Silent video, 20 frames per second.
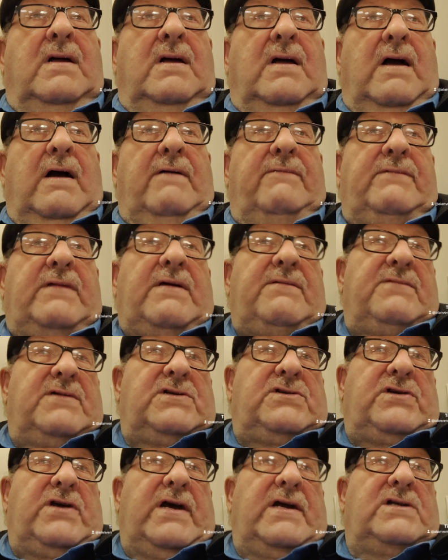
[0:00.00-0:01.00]
I've never
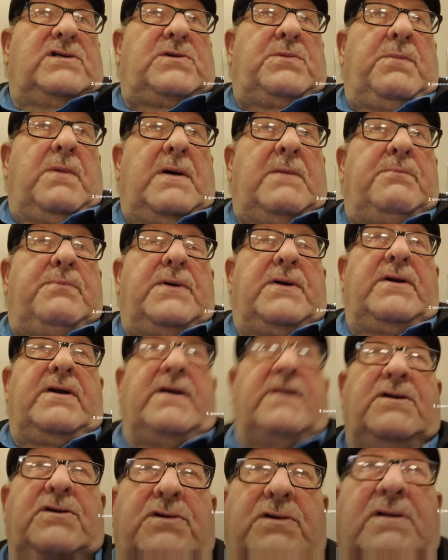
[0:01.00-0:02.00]
changed my
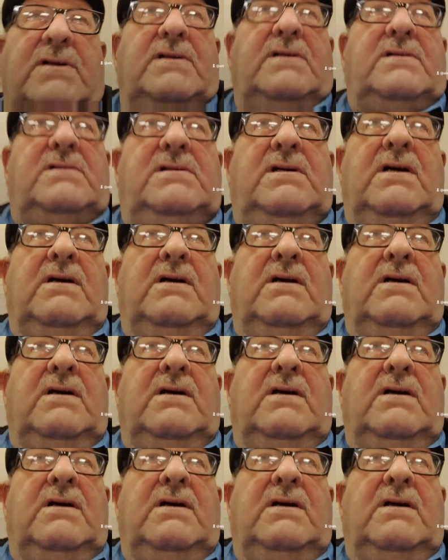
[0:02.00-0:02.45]
prediction.